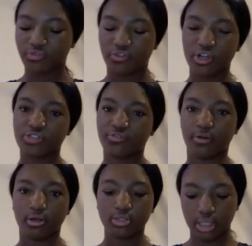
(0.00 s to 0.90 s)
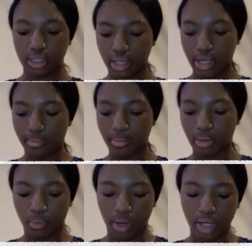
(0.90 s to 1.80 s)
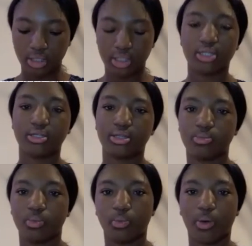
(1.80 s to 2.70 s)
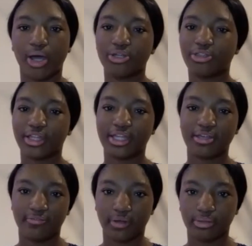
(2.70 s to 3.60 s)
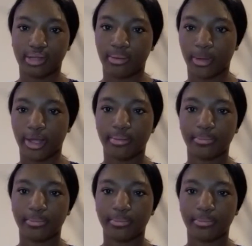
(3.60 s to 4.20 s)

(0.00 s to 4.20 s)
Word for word: first false claim, and why did he? Why do you think he felt that way?